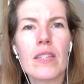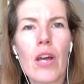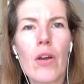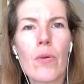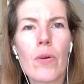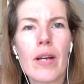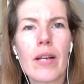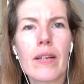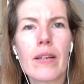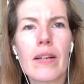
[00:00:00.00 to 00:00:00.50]

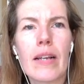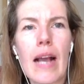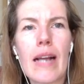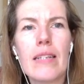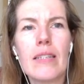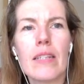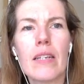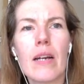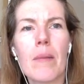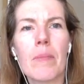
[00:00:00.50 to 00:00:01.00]
So,
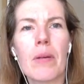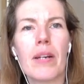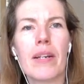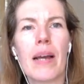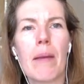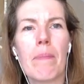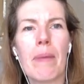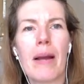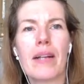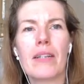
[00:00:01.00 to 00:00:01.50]
Kezia, I'm going to
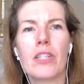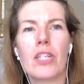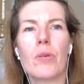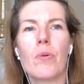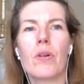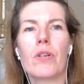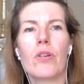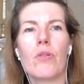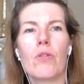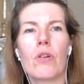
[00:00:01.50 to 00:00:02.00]
get back to
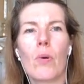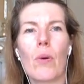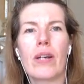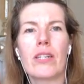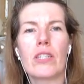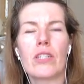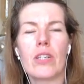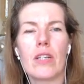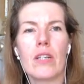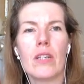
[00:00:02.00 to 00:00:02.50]
you on your
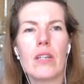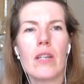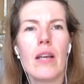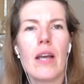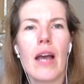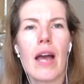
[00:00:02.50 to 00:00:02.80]
question.